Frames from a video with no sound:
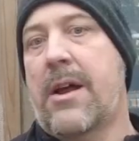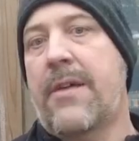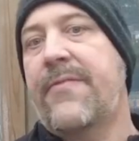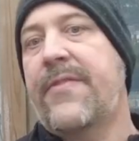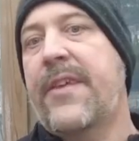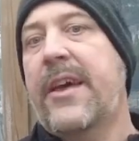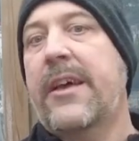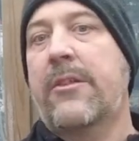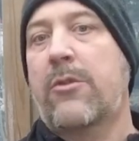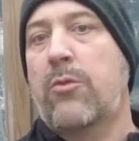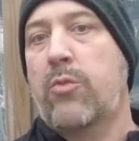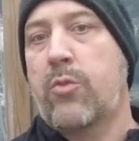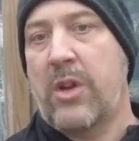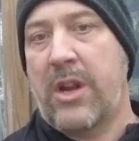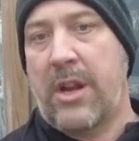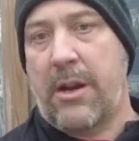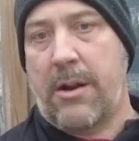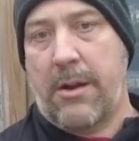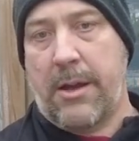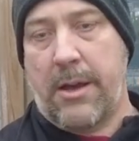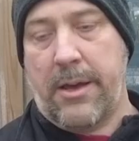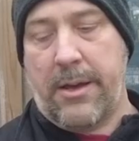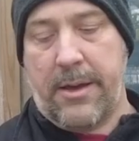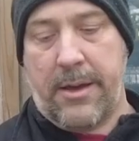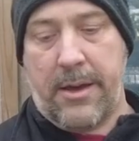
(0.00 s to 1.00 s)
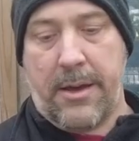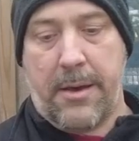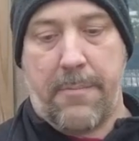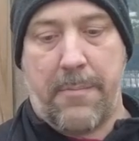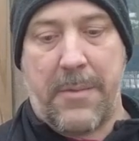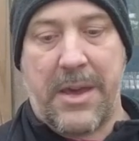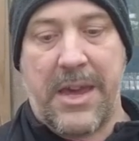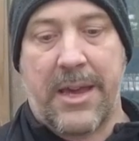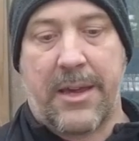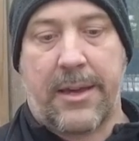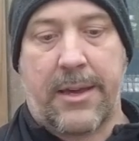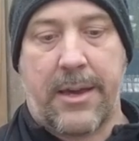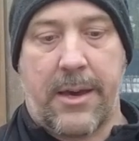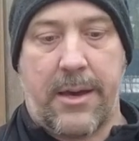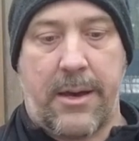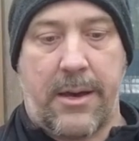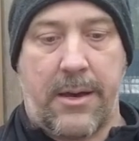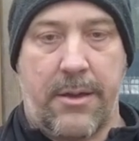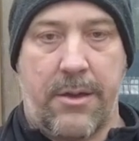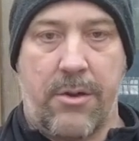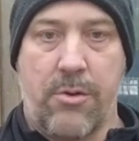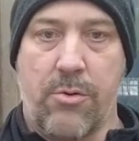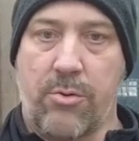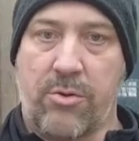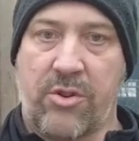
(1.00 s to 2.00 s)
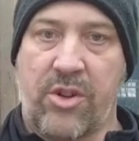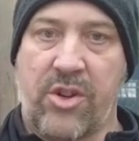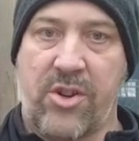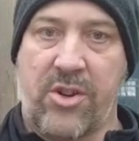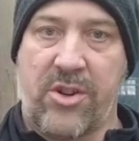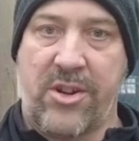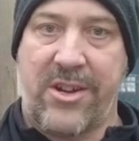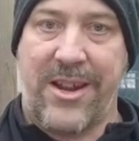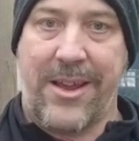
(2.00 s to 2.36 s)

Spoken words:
and that will make a huge